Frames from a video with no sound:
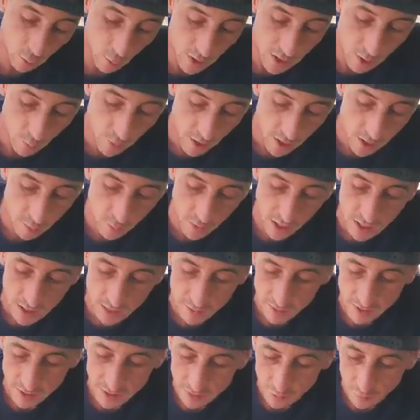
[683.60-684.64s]
21.
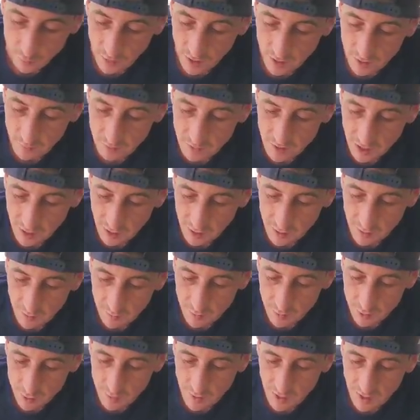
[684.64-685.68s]
Ran These are random ticket
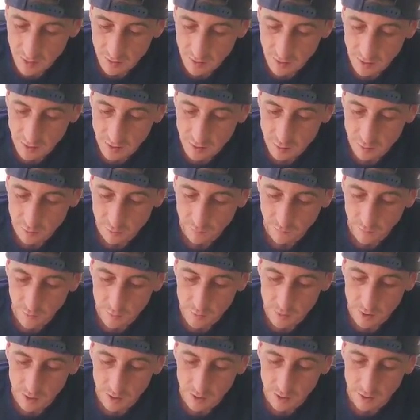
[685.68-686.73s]
numbers, man. It's
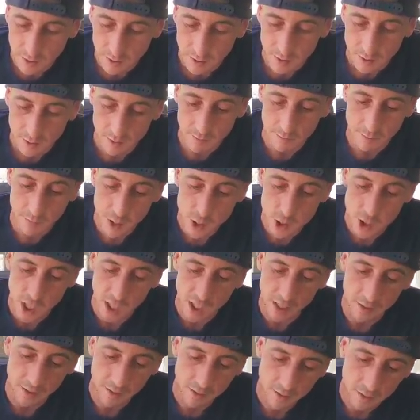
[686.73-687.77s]
from the
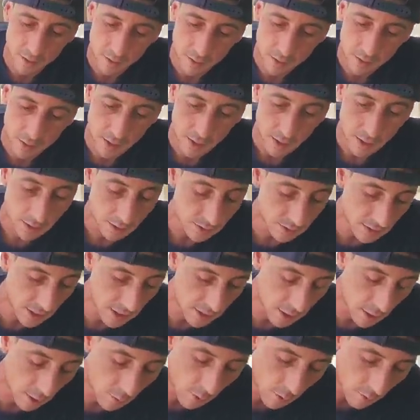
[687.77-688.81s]
machine.
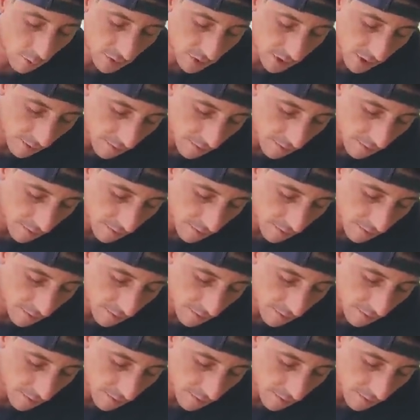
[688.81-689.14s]
Didn't know what was